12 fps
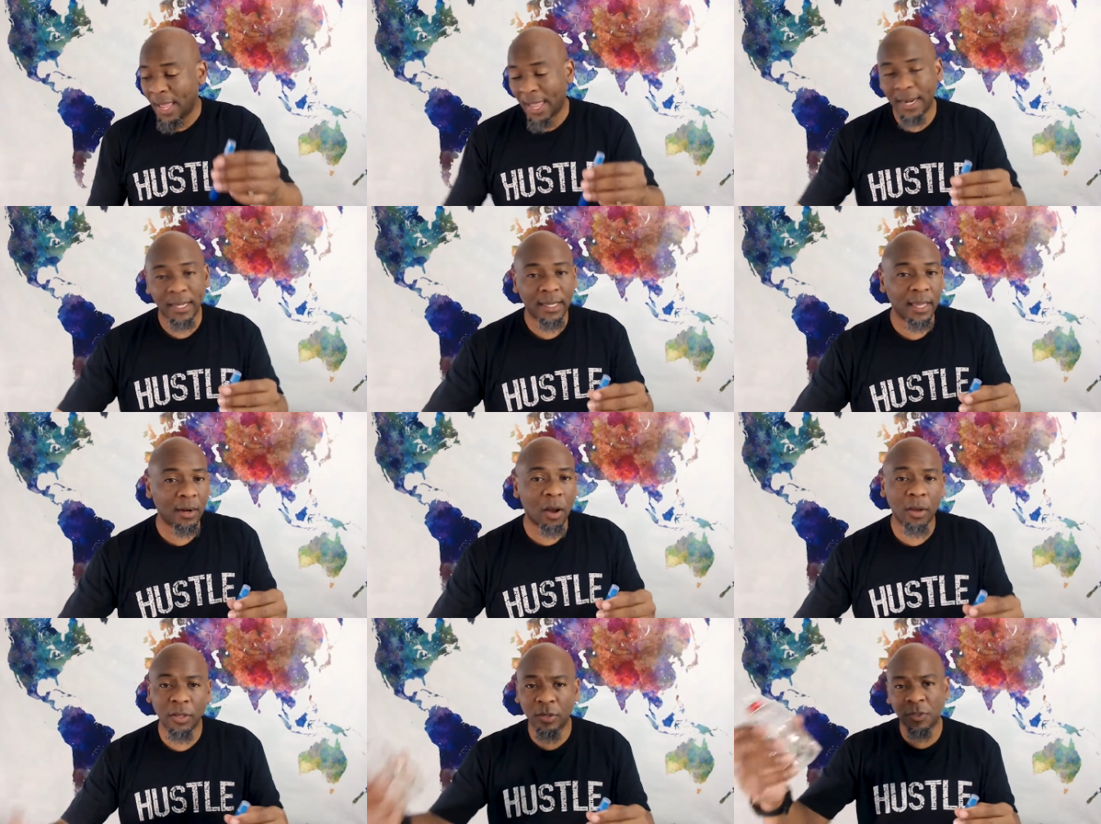And again, all
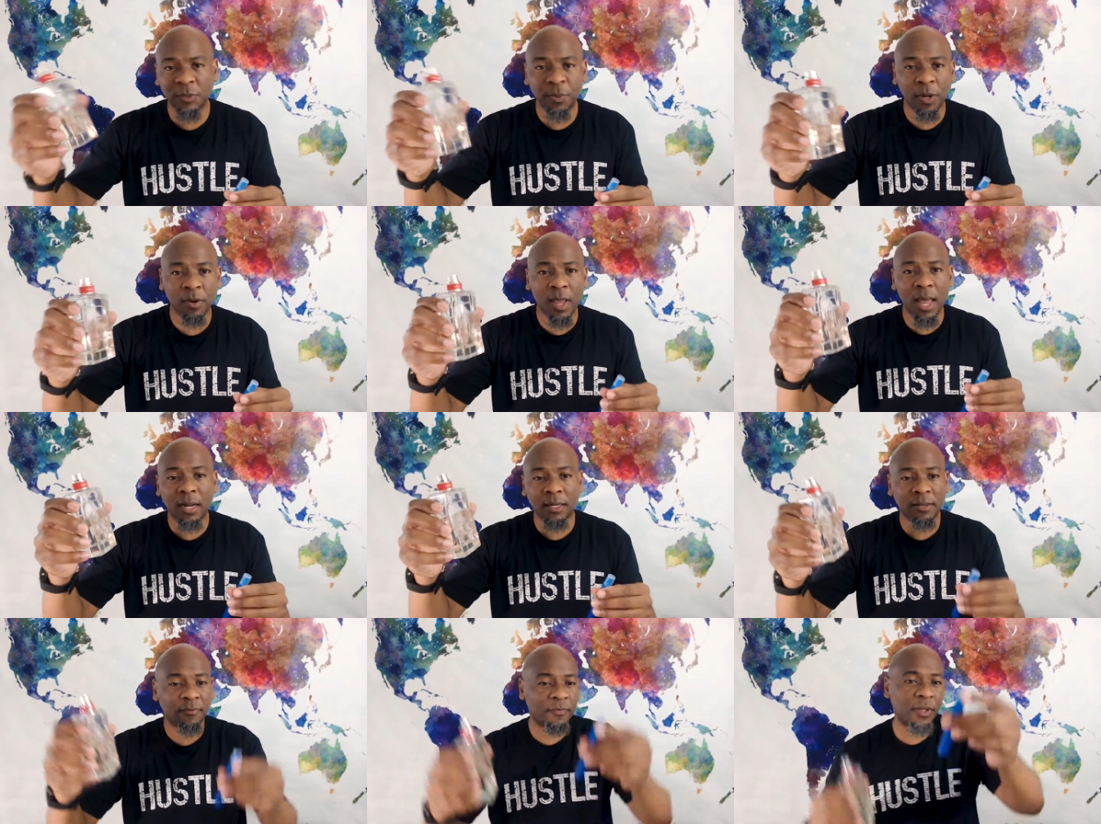you do is
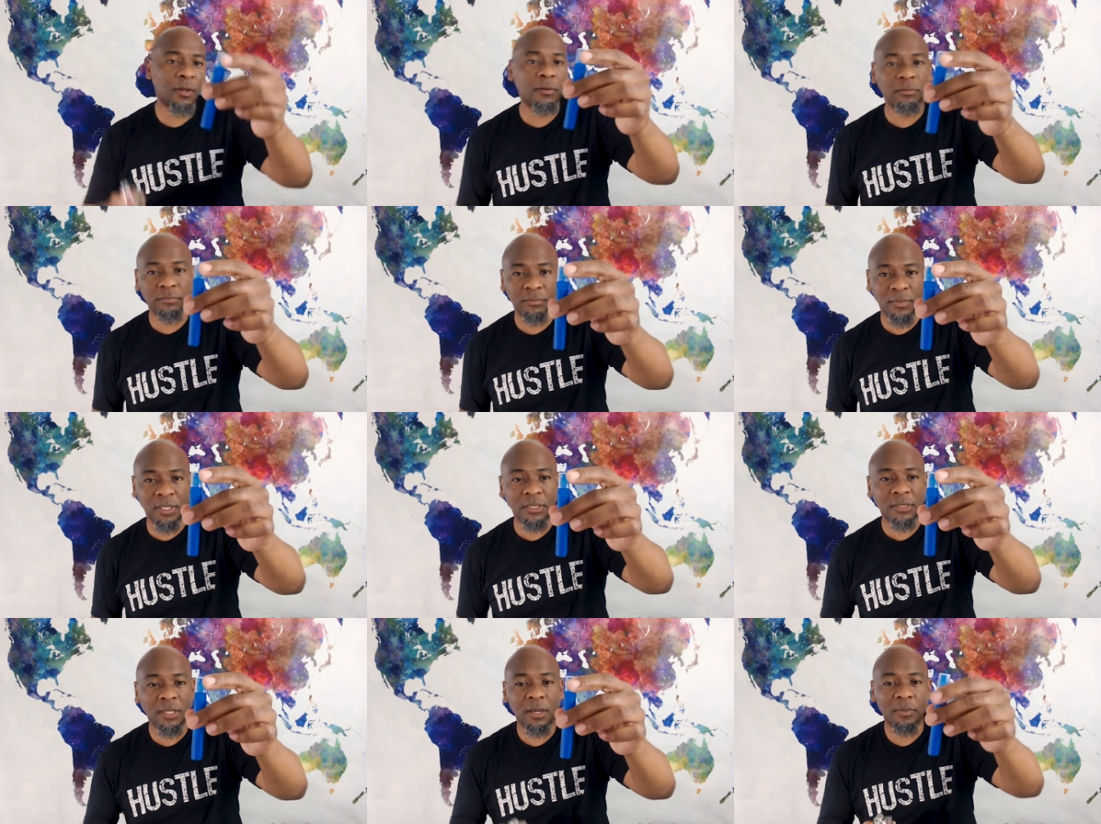periodically fill
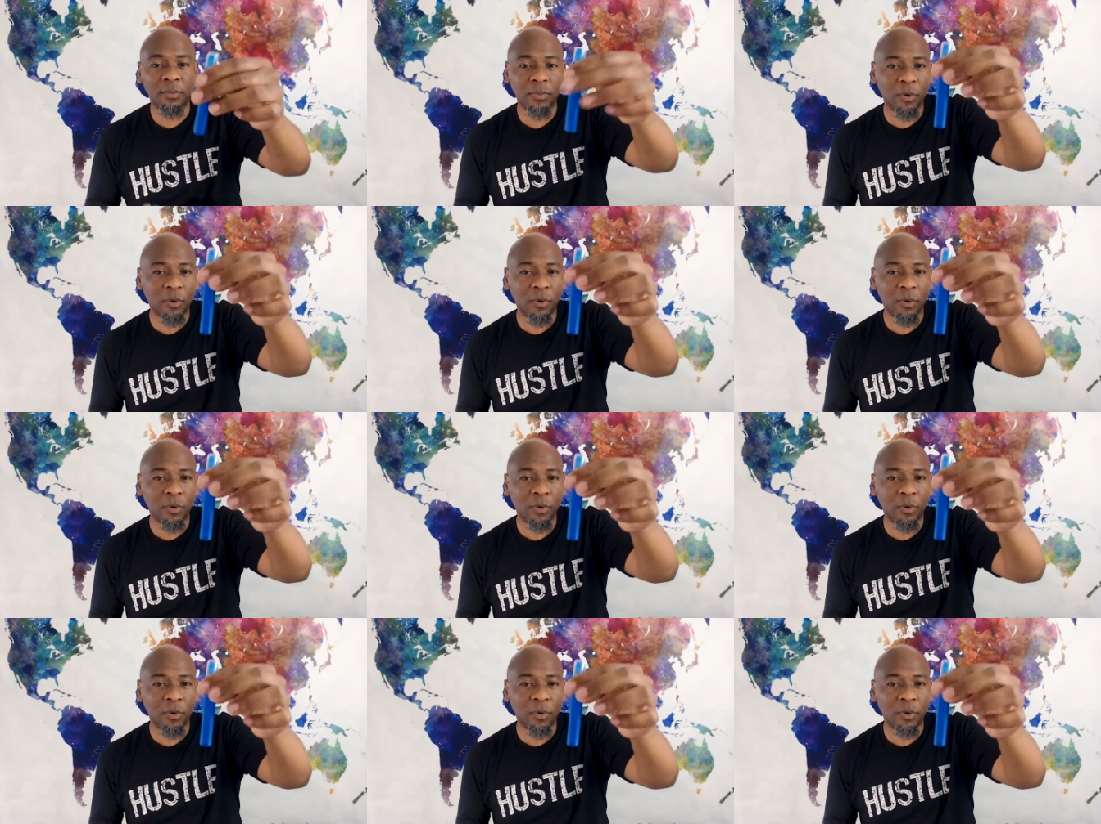this up,